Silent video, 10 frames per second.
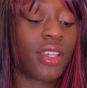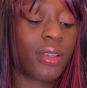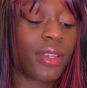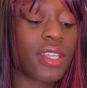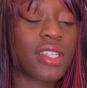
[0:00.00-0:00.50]

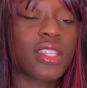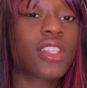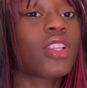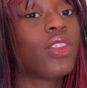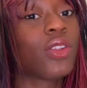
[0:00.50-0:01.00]
because there's
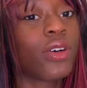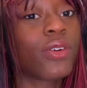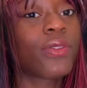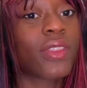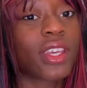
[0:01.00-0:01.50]
a lot
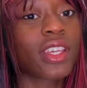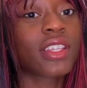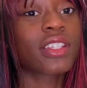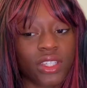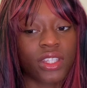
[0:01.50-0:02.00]
of
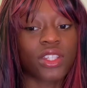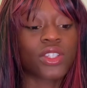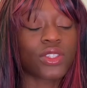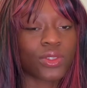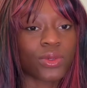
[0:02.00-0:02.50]
things in the
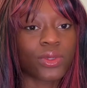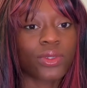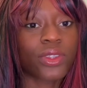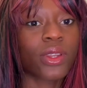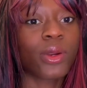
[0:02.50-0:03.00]
store
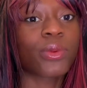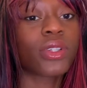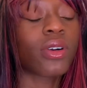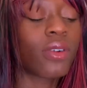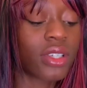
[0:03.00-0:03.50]
that I
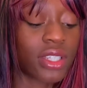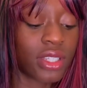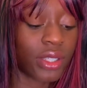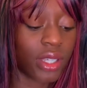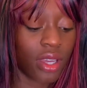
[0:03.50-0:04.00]
would
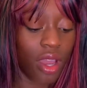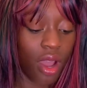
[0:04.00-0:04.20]
honestly